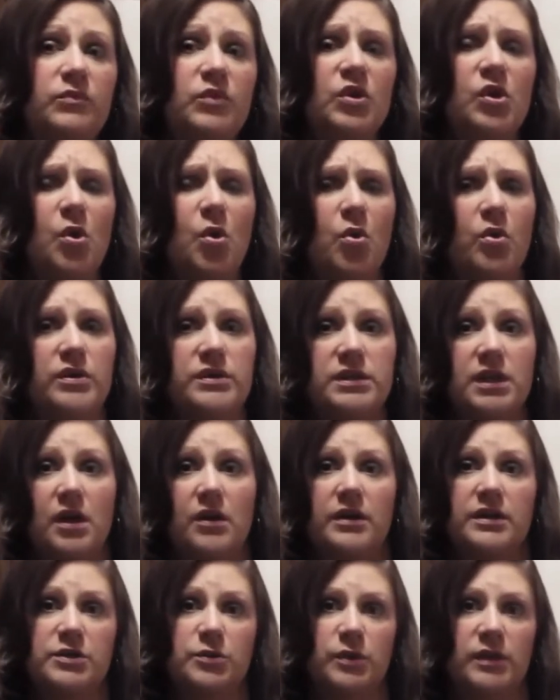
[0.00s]

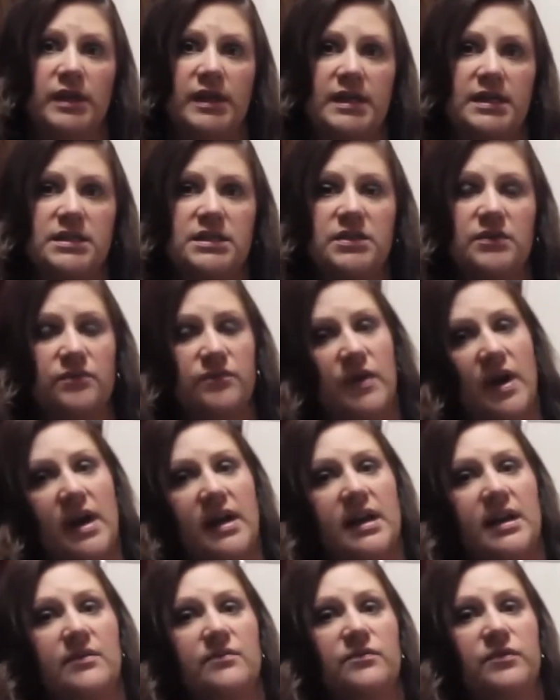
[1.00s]
Cortisol is released to
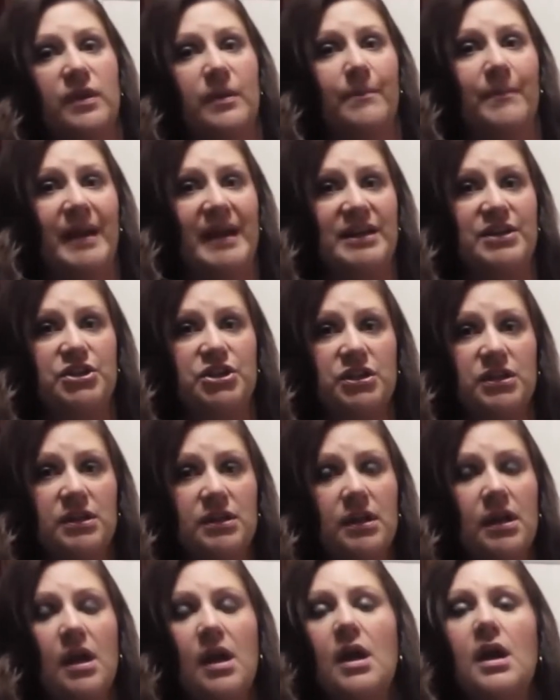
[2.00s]
fight
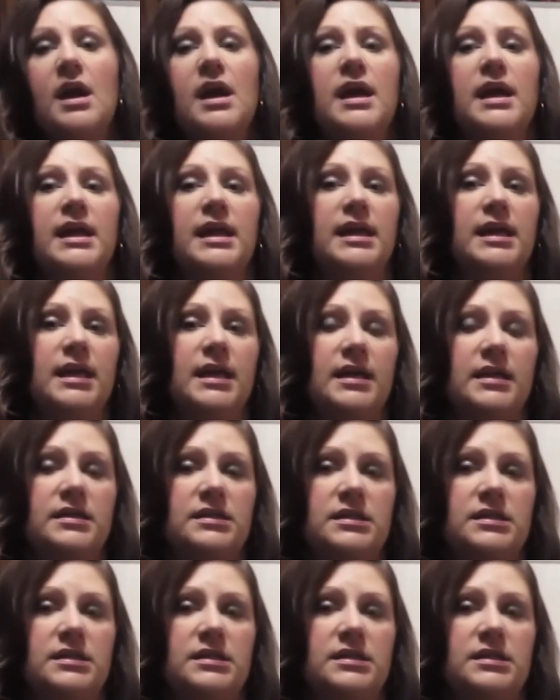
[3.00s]
inflammation in